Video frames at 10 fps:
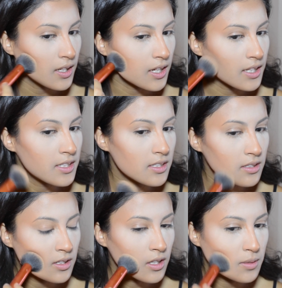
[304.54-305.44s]
I did
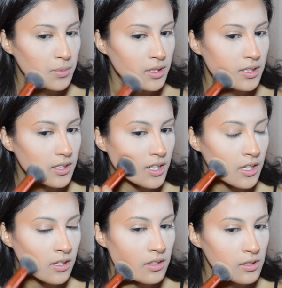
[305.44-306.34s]
not put
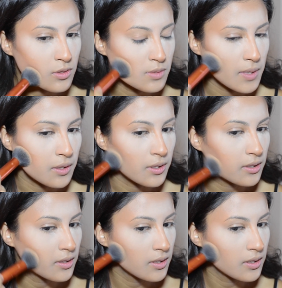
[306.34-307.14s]
any of the loose powder.